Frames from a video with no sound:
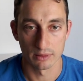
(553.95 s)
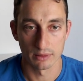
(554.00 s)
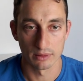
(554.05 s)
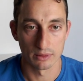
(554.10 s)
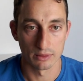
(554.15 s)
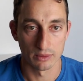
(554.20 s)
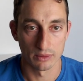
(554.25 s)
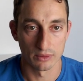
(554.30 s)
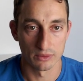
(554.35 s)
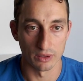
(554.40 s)

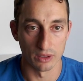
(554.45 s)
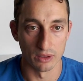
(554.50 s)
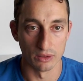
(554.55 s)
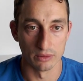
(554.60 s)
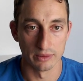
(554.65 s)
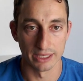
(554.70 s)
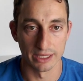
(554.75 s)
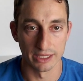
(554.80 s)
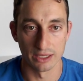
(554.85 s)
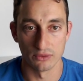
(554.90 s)
So
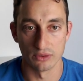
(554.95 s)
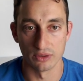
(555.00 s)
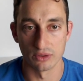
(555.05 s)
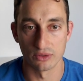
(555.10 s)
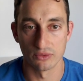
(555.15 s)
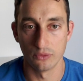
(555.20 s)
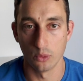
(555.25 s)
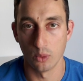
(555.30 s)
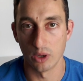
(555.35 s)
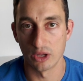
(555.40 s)
that gives us
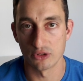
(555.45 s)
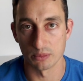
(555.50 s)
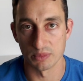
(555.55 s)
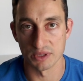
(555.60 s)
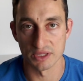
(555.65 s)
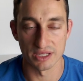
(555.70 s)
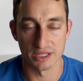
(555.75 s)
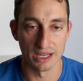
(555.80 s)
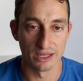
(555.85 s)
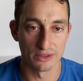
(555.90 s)
four hundred
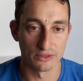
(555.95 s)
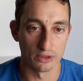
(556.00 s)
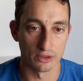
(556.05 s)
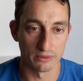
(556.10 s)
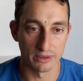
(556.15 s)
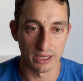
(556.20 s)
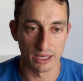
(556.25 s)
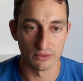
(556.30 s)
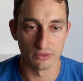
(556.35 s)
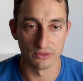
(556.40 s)
percent, so
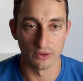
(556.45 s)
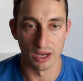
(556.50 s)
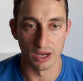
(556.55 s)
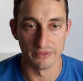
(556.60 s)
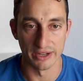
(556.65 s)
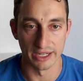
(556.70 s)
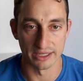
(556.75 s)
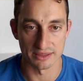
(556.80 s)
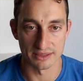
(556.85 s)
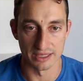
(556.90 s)
around a five
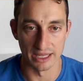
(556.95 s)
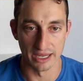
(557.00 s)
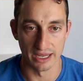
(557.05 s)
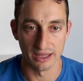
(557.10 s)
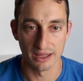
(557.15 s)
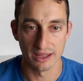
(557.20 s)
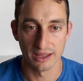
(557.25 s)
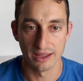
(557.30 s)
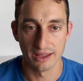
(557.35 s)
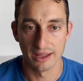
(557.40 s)
X there.
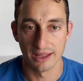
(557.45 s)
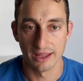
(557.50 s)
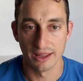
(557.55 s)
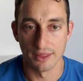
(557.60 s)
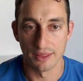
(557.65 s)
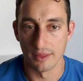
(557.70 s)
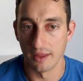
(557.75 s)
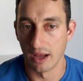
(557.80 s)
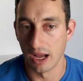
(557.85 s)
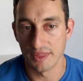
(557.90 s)

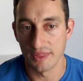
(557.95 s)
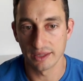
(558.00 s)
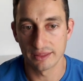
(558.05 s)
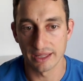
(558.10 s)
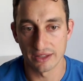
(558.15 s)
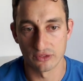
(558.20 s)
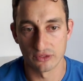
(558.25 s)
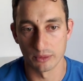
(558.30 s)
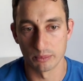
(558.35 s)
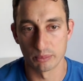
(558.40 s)
I think
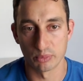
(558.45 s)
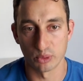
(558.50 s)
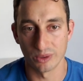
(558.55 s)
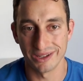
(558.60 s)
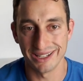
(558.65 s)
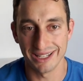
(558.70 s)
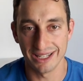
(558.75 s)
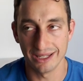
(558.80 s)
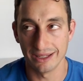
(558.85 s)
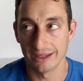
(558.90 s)
that's a
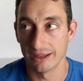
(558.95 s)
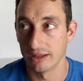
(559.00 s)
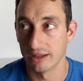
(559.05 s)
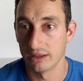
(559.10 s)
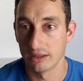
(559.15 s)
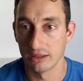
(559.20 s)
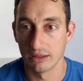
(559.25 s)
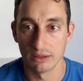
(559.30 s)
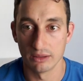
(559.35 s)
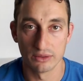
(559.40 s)
pretty
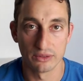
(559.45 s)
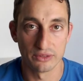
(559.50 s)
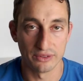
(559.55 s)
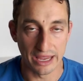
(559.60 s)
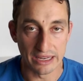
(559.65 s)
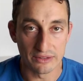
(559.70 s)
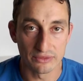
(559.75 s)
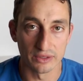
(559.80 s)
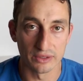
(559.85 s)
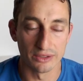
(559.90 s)

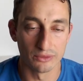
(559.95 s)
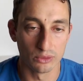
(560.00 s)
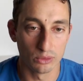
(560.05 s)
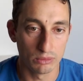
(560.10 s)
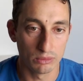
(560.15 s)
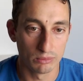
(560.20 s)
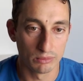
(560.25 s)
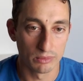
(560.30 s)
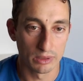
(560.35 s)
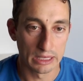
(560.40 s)
safe level.
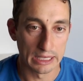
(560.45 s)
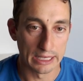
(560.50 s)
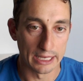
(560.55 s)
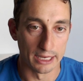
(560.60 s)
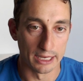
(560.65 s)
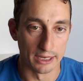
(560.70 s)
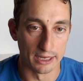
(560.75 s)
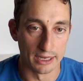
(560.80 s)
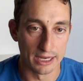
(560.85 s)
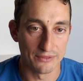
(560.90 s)

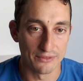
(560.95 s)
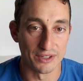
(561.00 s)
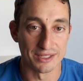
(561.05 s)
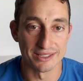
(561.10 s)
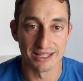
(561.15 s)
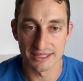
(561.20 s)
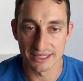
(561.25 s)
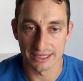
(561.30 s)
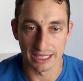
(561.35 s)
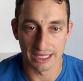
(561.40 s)
Uh, if it
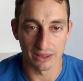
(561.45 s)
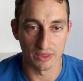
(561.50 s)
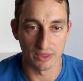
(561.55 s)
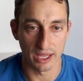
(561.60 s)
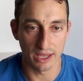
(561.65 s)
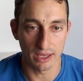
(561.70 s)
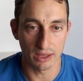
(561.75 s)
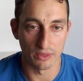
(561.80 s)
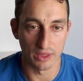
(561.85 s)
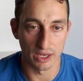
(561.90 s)
doesn't get
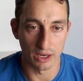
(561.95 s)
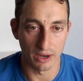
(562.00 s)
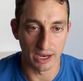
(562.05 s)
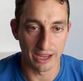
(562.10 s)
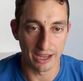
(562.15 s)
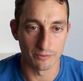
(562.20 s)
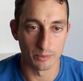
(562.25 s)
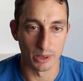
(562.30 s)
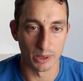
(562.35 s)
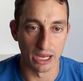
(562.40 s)
there, then I
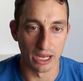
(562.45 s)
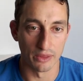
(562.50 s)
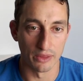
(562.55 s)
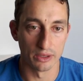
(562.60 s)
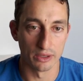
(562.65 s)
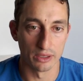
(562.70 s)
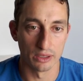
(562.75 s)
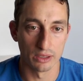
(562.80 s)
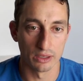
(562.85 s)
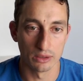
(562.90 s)
have my
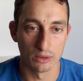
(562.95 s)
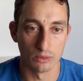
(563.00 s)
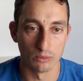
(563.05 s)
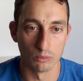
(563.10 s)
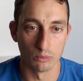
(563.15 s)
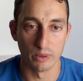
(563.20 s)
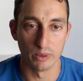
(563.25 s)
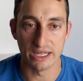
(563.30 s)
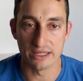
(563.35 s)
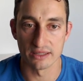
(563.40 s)
other
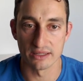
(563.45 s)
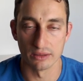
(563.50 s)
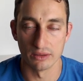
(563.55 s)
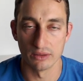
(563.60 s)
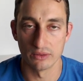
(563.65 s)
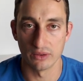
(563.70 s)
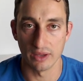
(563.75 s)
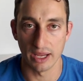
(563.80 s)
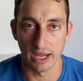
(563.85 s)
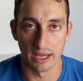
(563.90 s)

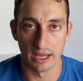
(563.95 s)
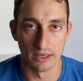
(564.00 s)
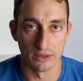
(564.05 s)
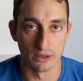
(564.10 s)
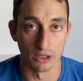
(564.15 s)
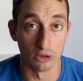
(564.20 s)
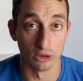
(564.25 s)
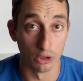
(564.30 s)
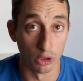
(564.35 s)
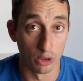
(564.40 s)
reasons and
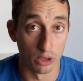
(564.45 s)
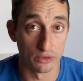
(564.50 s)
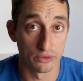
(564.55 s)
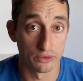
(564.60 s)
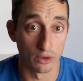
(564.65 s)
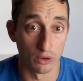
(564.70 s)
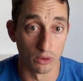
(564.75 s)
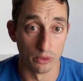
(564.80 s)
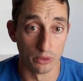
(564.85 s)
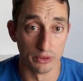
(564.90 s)
alerts
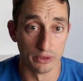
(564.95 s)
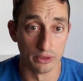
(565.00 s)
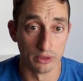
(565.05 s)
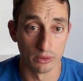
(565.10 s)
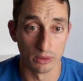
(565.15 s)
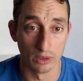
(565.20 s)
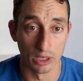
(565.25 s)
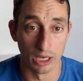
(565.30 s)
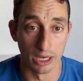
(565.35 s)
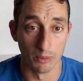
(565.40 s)
on
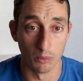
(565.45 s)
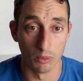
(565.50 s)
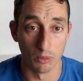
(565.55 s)
uh,